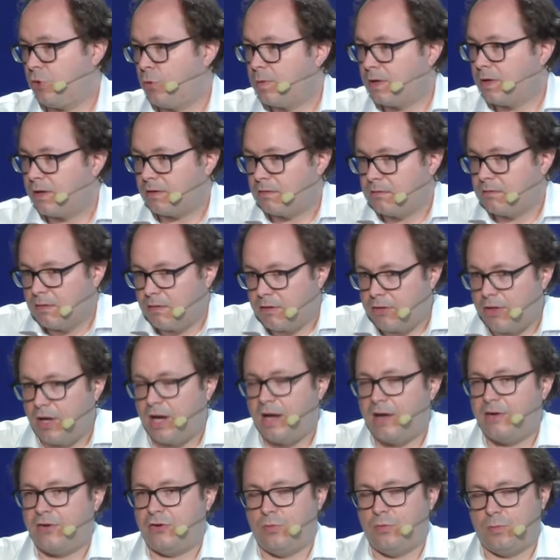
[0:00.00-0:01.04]
human
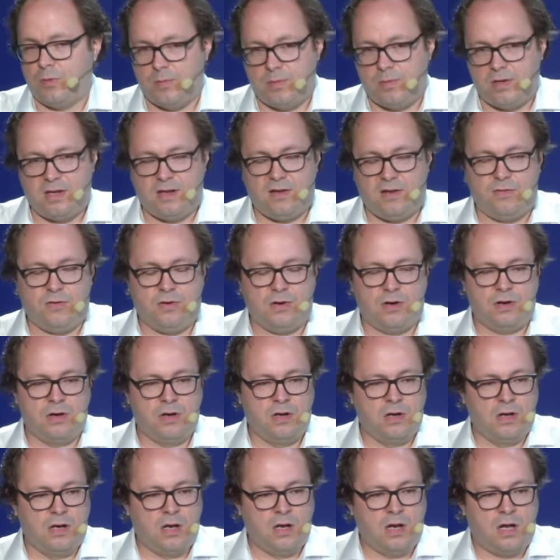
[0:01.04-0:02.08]
thought, human behavior,
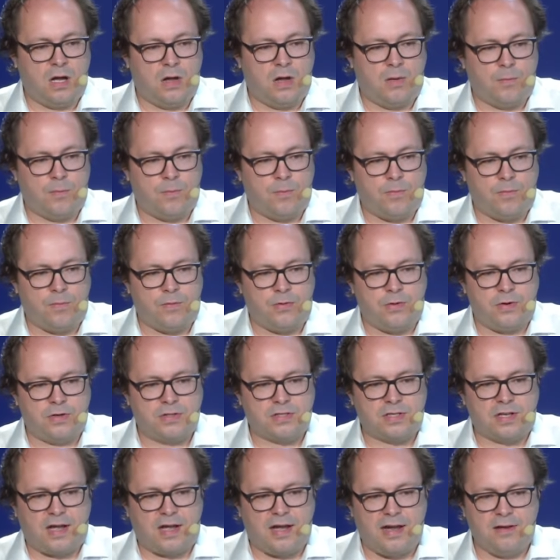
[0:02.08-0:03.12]

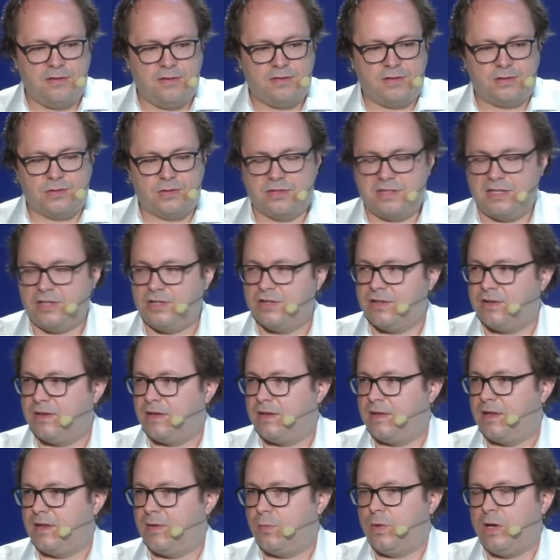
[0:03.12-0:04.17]
there's a kind of centralization
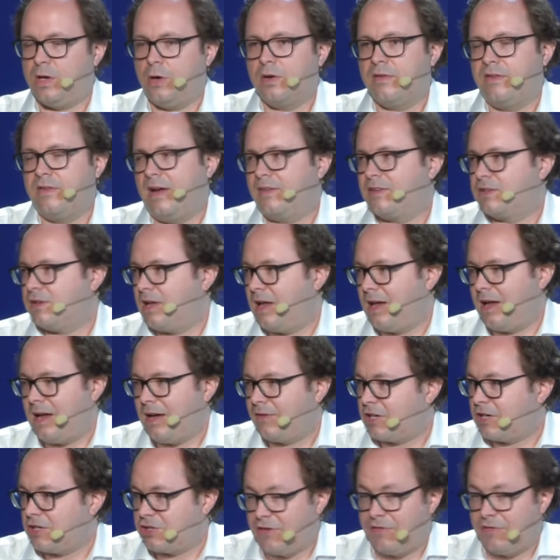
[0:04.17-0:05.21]
that we don't even
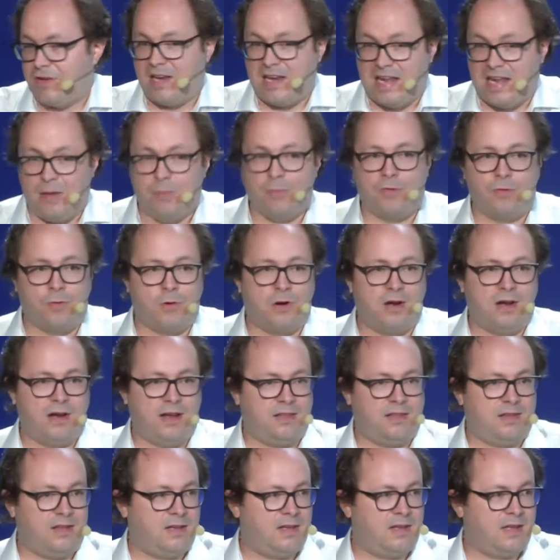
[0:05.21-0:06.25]
have to have a name for it,
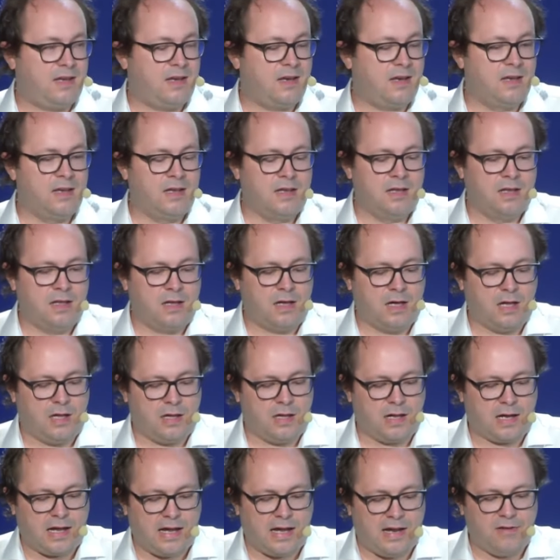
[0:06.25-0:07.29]
I think, yet.
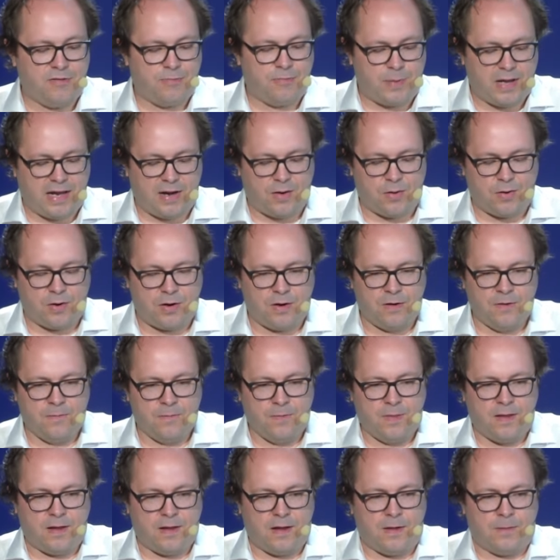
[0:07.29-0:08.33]
A kind of power,
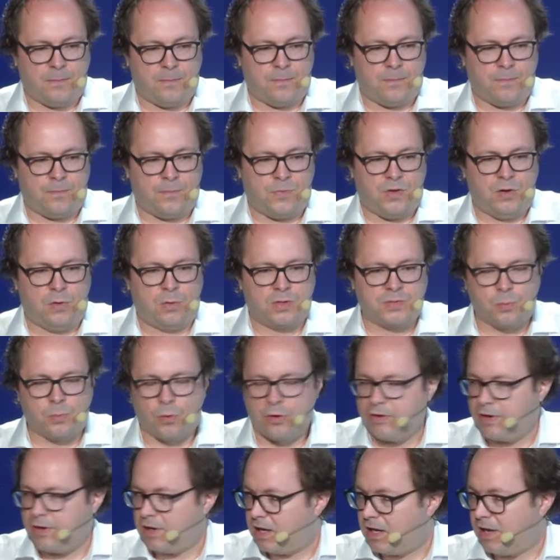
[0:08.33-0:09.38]
it's
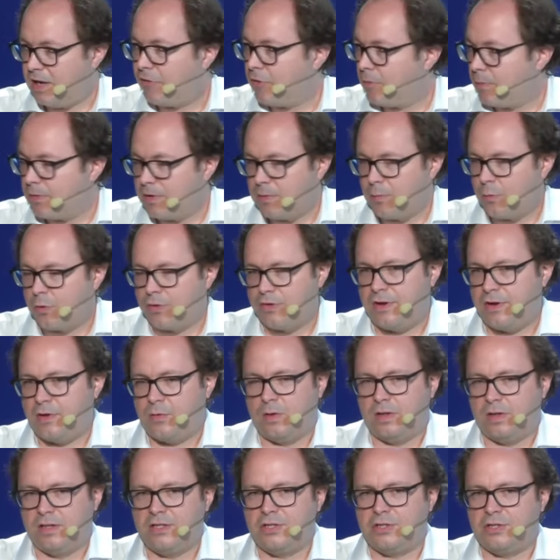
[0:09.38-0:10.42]
more than a government, more than a
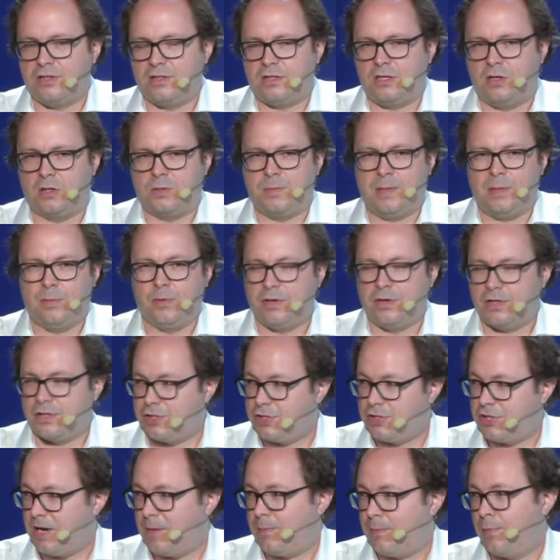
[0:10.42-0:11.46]
religion. You know, to be able to
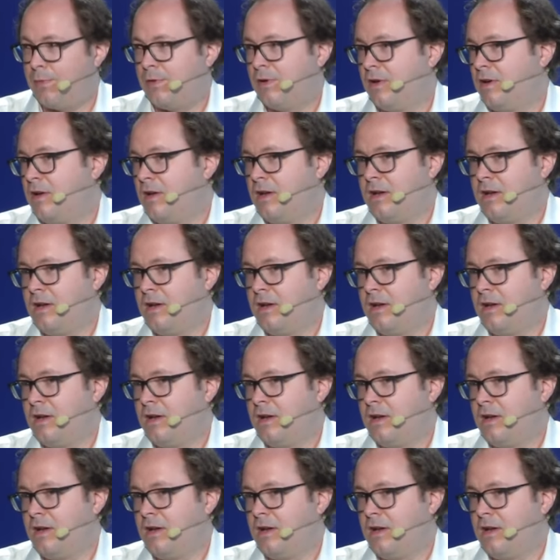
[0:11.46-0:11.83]
shape